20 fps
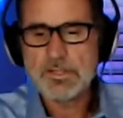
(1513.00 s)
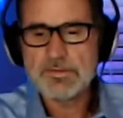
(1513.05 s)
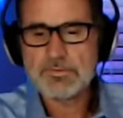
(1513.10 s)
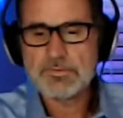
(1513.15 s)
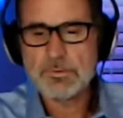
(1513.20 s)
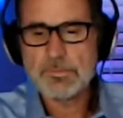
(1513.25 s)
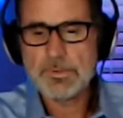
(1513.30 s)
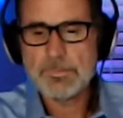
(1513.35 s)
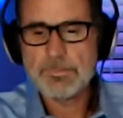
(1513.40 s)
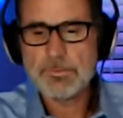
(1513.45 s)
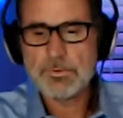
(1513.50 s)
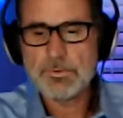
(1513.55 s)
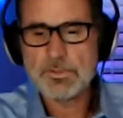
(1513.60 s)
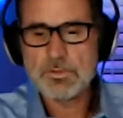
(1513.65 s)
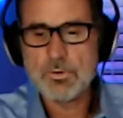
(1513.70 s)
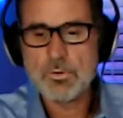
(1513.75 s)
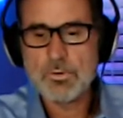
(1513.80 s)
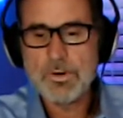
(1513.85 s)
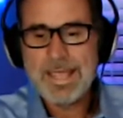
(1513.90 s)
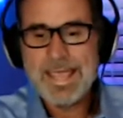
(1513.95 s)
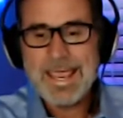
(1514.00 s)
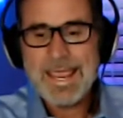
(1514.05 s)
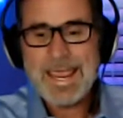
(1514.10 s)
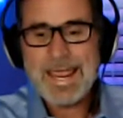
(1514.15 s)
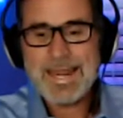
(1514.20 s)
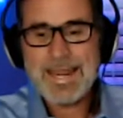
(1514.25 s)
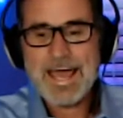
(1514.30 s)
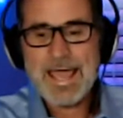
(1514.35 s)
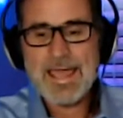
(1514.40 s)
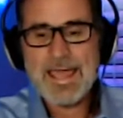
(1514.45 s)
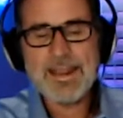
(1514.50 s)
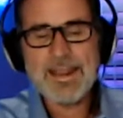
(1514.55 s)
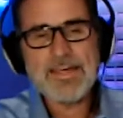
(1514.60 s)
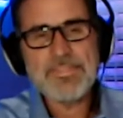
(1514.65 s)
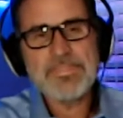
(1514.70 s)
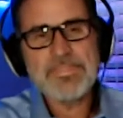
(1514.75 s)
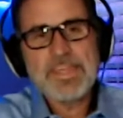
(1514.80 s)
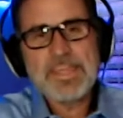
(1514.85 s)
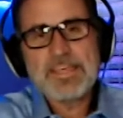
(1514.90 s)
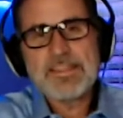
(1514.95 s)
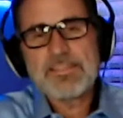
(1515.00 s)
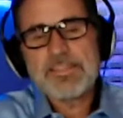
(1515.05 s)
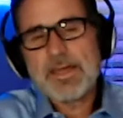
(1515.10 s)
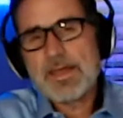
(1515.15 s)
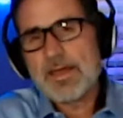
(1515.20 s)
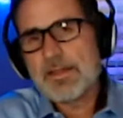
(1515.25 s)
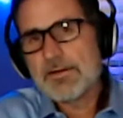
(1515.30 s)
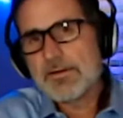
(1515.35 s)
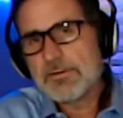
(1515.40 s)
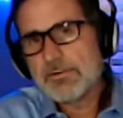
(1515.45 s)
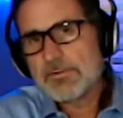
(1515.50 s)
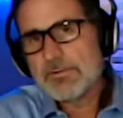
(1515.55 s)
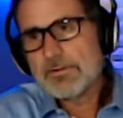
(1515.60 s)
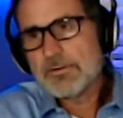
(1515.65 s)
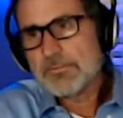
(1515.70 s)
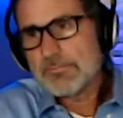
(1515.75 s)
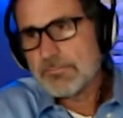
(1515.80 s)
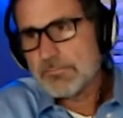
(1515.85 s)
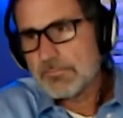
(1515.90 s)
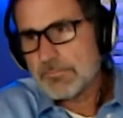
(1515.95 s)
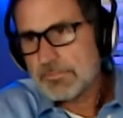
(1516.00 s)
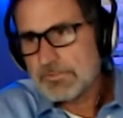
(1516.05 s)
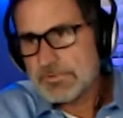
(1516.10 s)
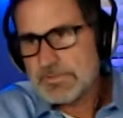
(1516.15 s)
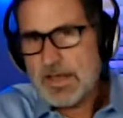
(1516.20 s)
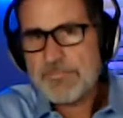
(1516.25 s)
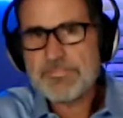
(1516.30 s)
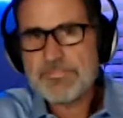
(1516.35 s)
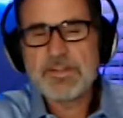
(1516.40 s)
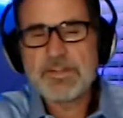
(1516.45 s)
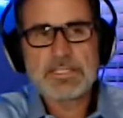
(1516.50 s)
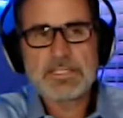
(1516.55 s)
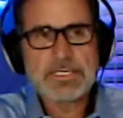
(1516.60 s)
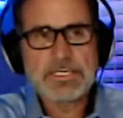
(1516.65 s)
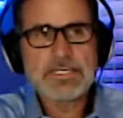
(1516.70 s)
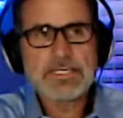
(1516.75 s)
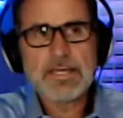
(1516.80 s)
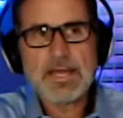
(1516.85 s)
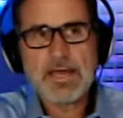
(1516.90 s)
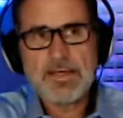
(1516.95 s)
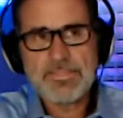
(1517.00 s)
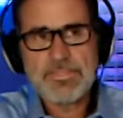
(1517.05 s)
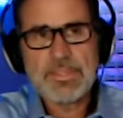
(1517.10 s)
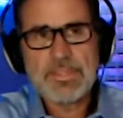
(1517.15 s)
be pretty cool. And I think that definitely,